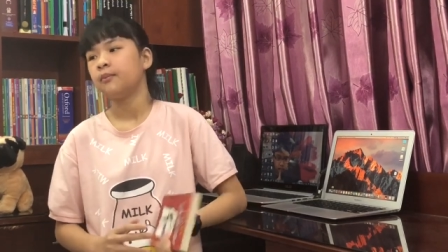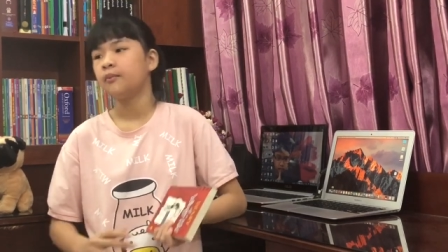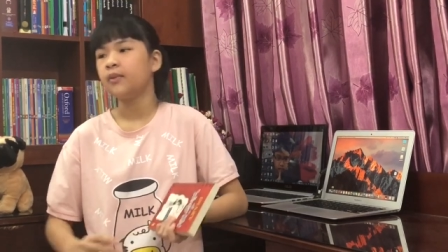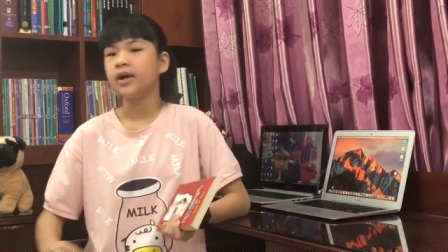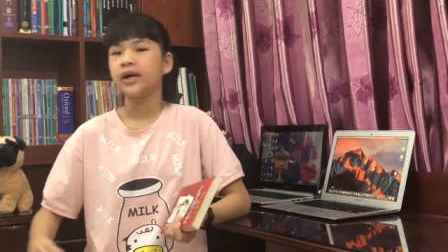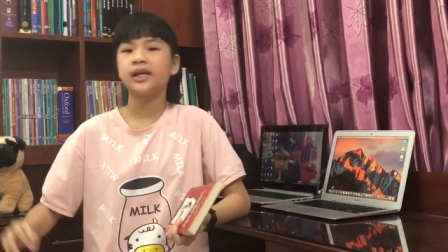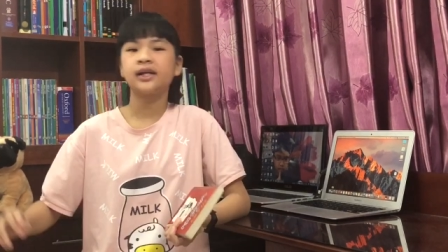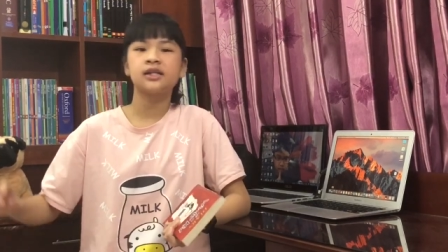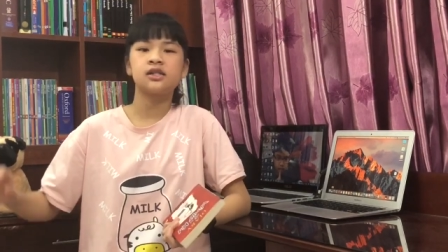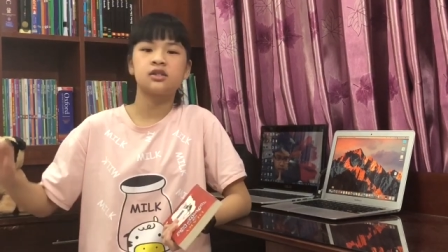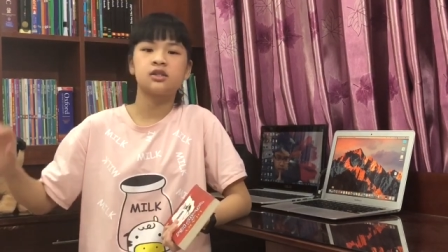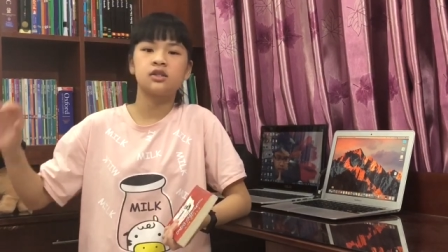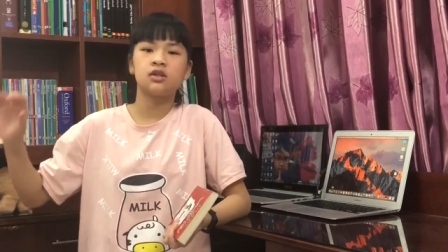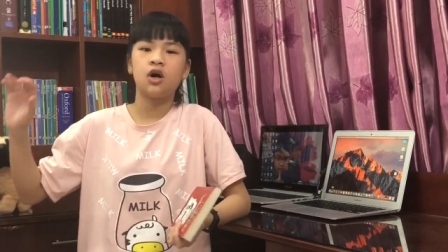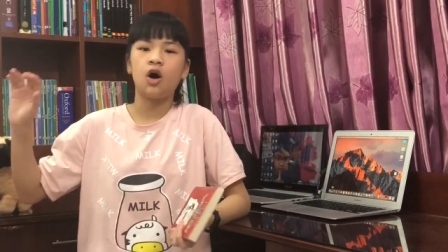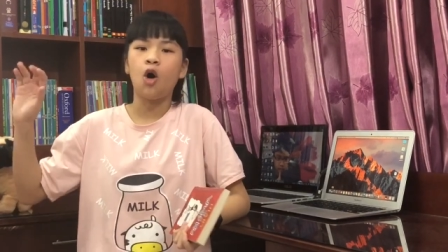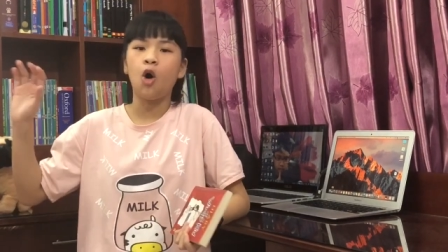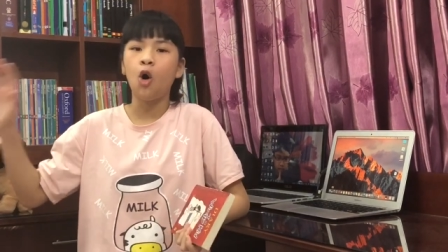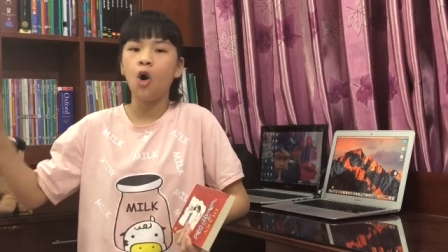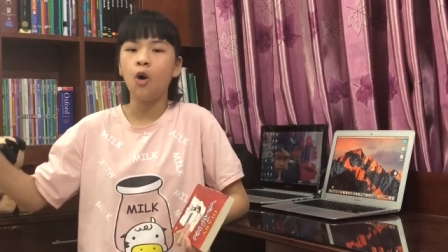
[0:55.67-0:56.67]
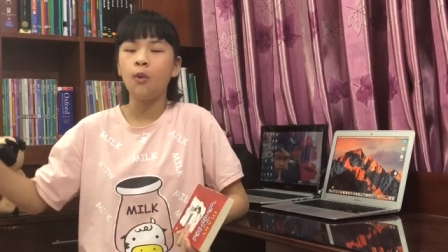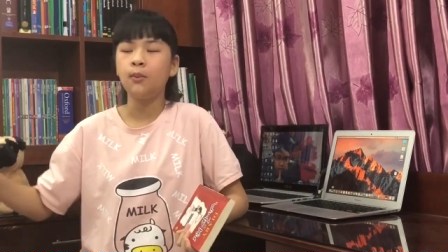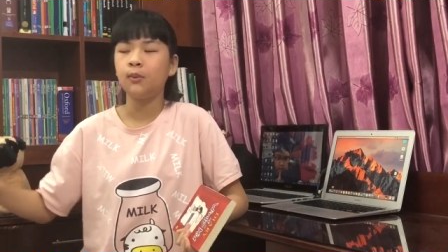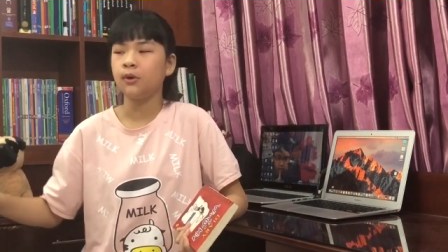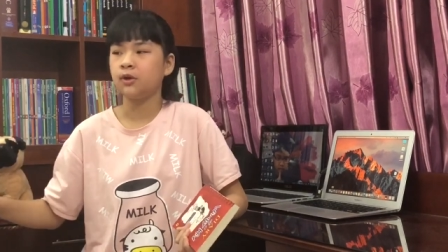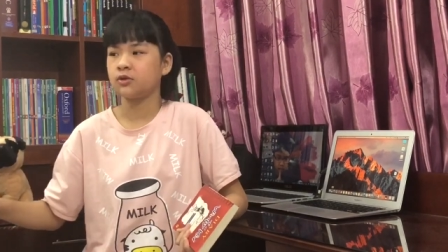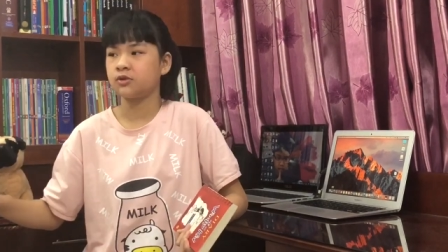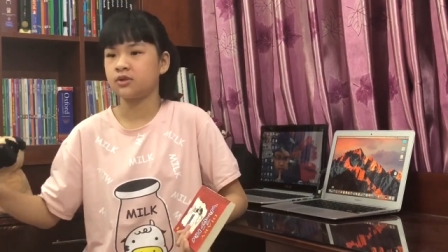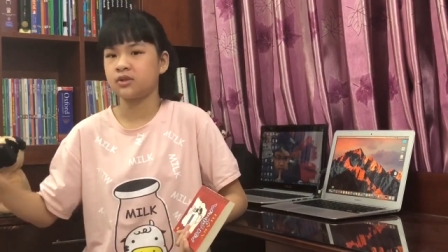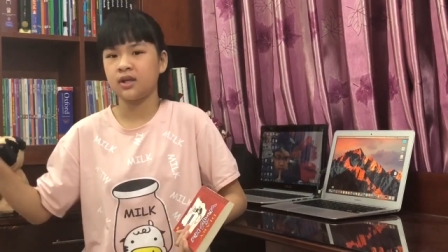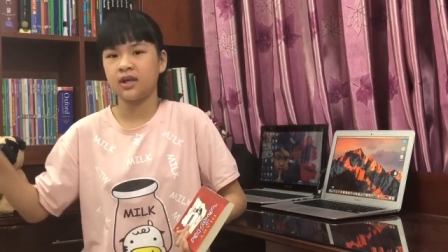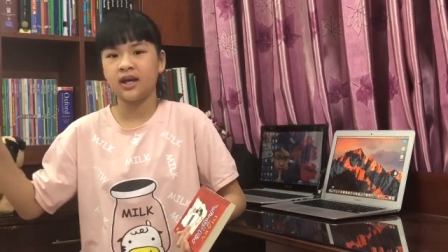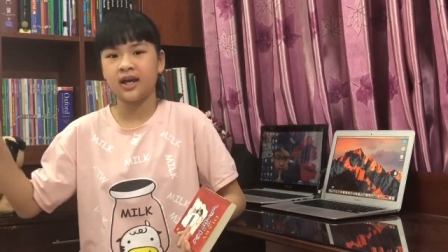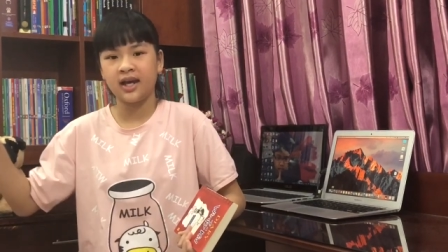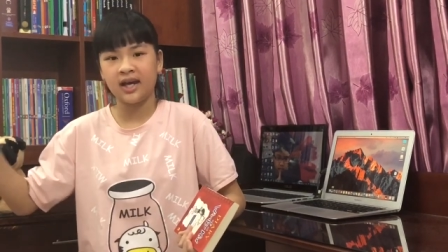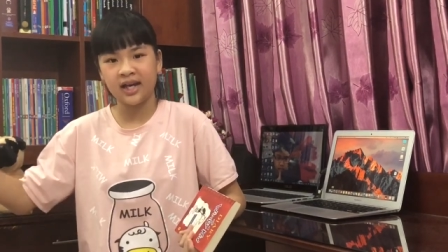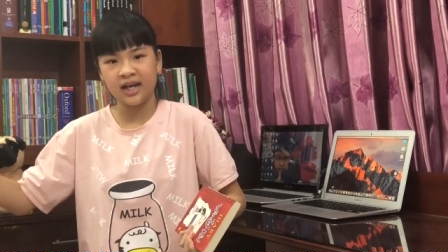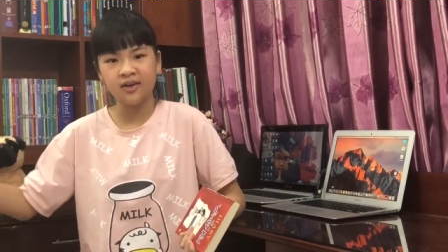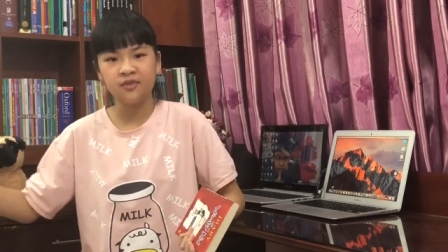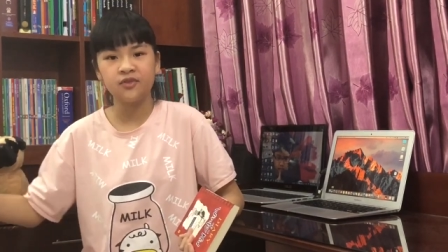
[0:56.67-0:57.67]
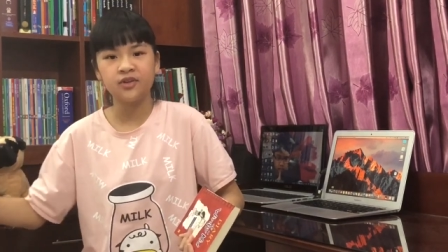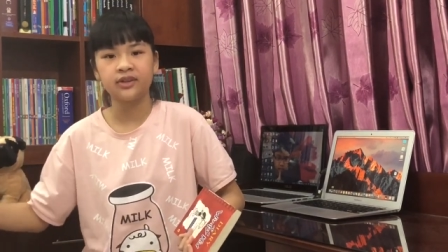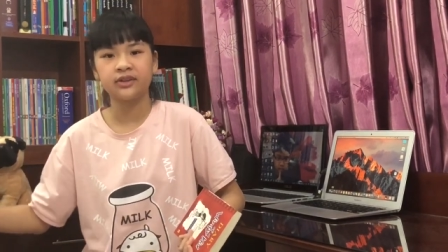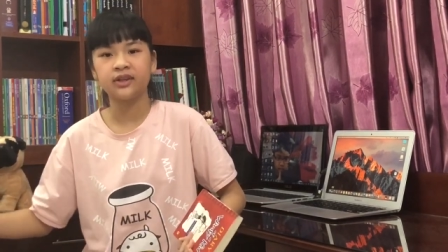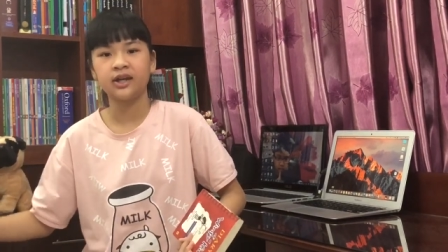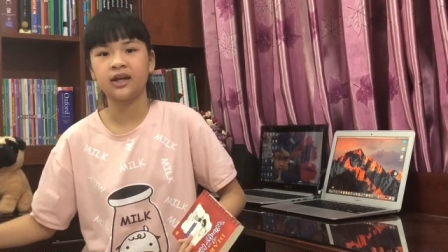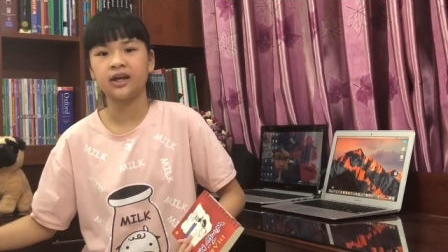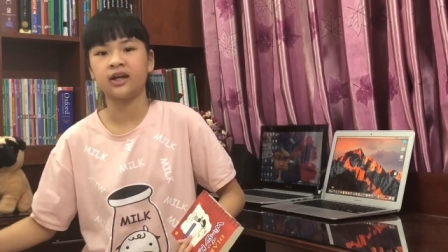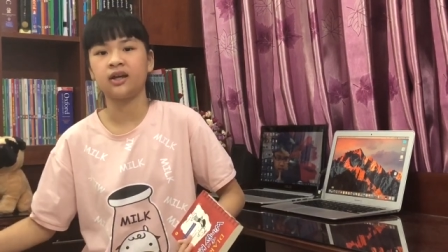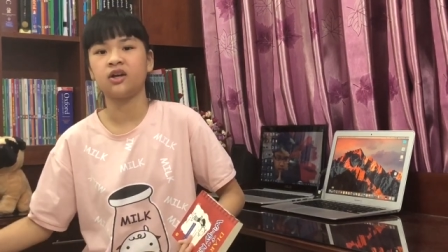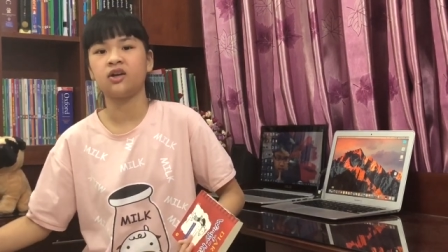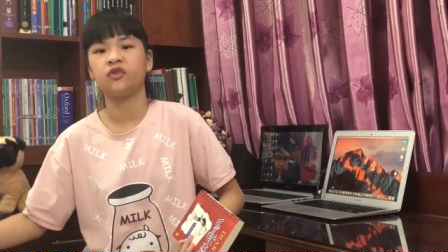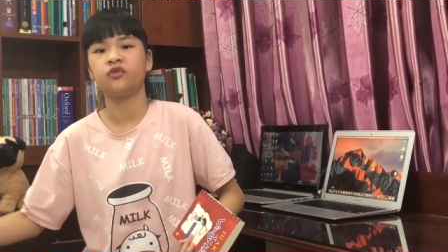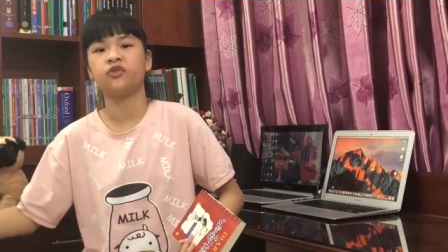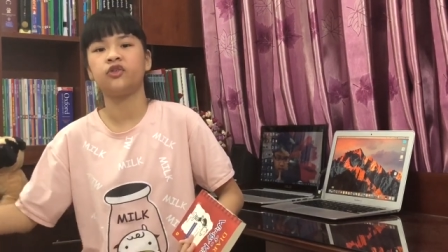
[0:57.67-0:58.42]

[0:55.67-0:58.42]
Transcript: brings almost everything